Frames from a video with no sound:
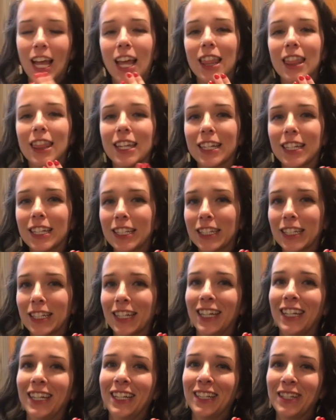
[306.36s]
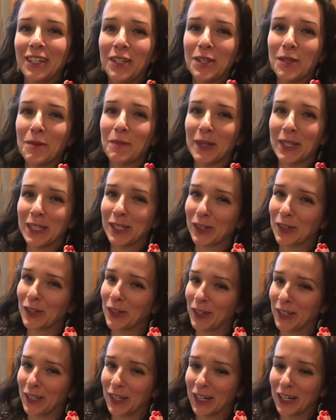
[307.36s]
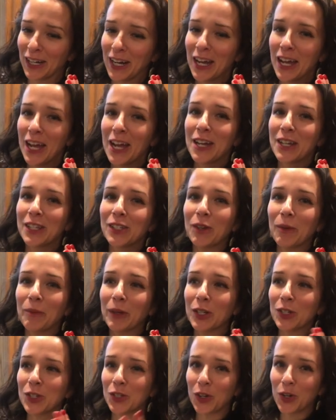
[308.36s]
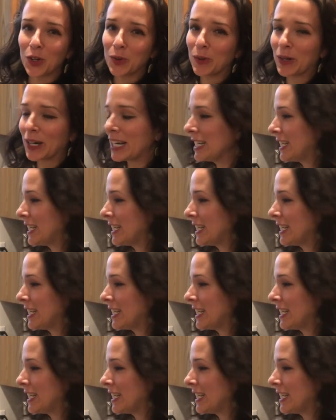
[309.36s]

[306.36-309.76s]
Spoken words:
the beets earlier. So I'm going to show you what I